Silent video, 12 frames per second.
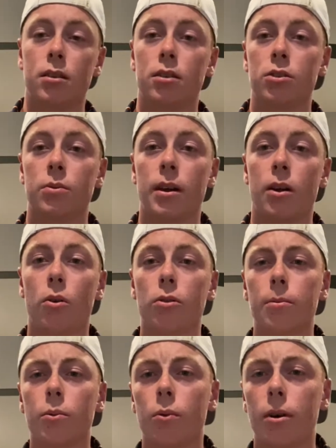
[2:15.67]
So we got hole
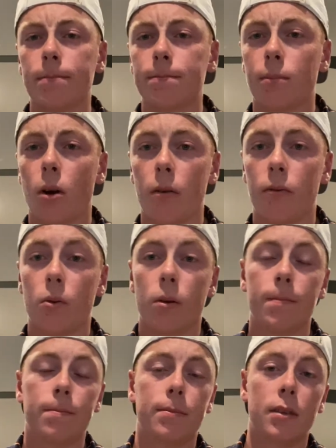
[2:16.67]
number 1, par
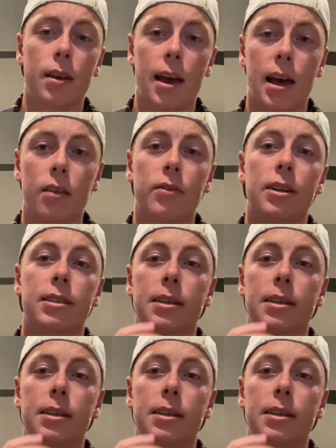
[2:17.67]
4, elevated